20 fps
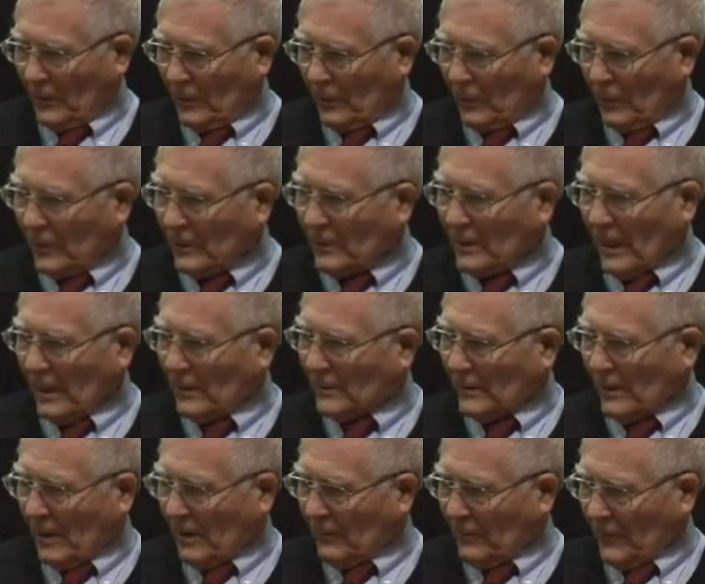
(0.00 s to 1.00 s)
you could
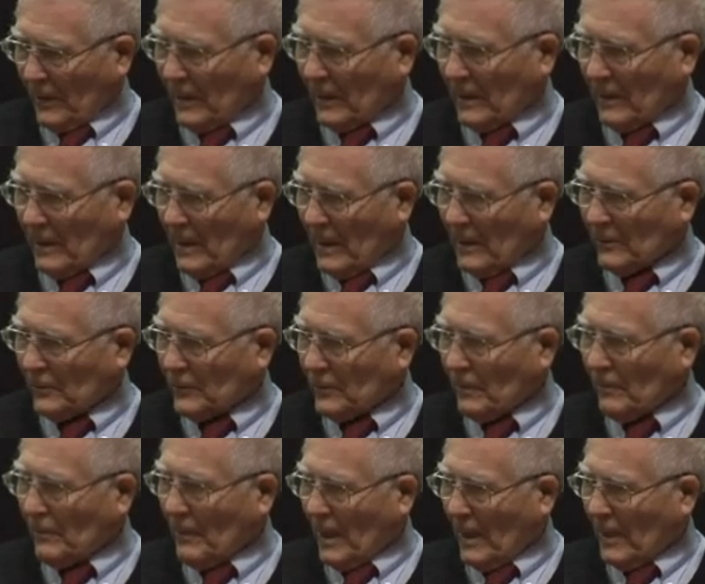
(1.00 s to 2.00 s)
get
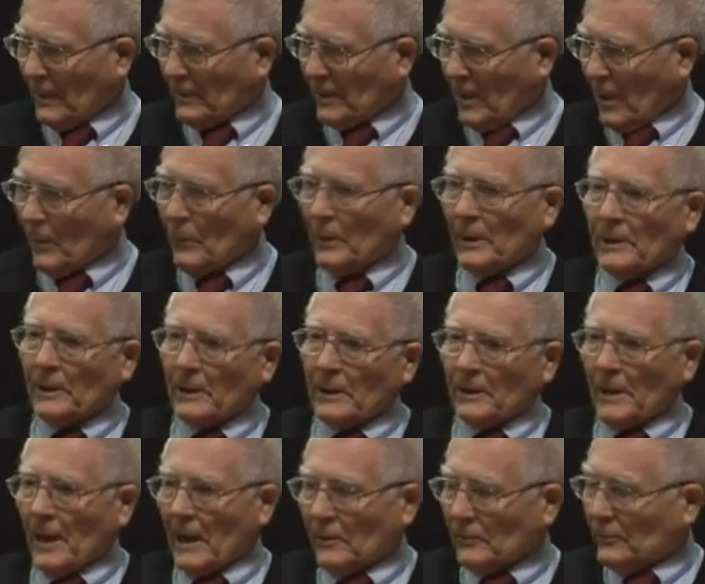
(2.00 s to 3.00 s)
self-regulation by
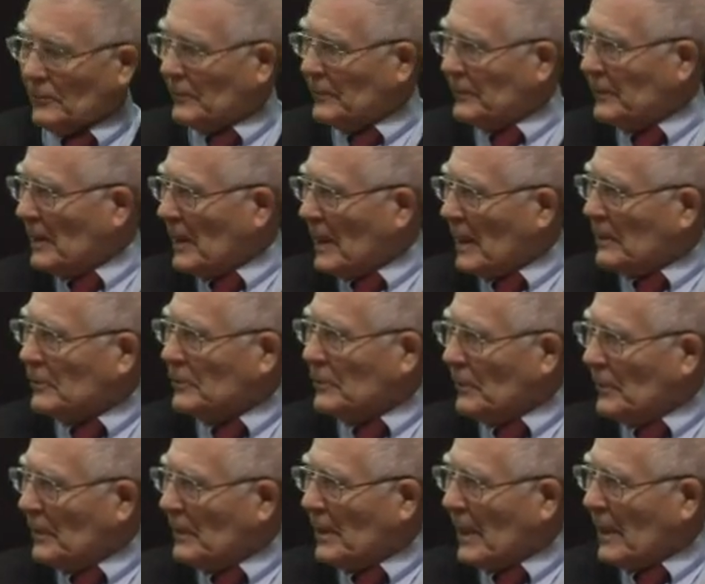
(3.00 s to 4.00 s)
Darwinian natural
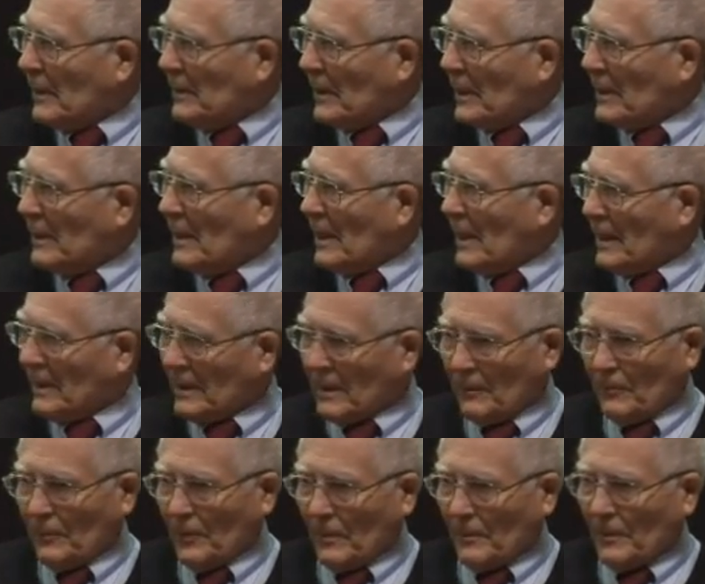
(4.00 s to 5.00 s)
selection without
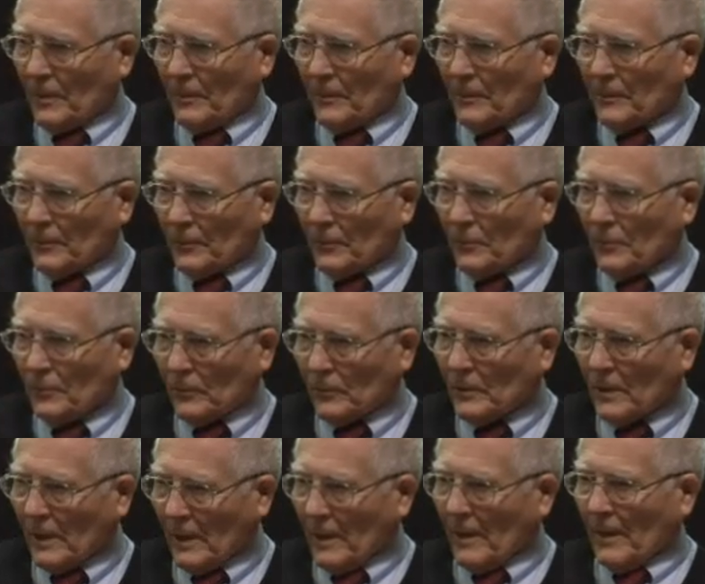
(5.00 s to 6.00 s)
any problem at
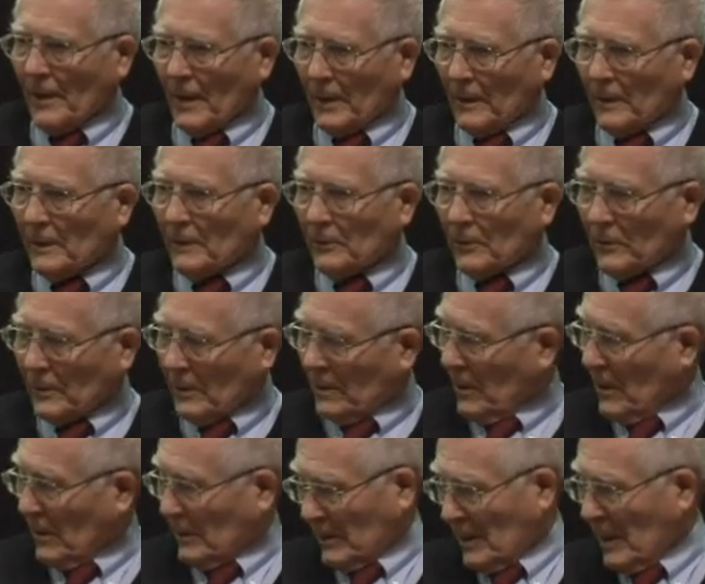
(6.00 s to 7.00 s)
all. And it took
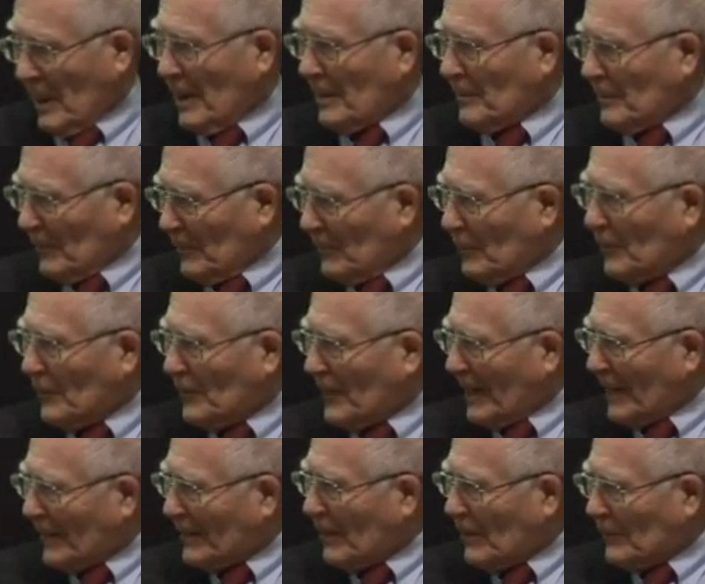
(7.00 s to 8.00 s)
a long time before
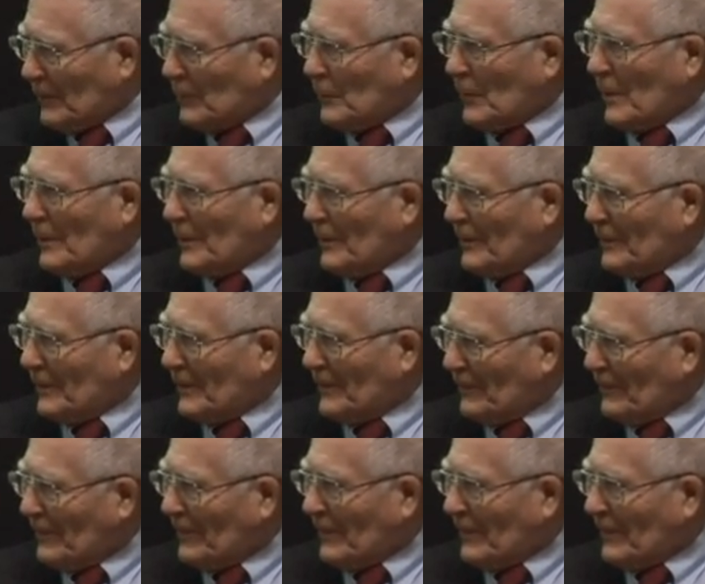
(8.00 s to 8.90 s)
that got swallowed.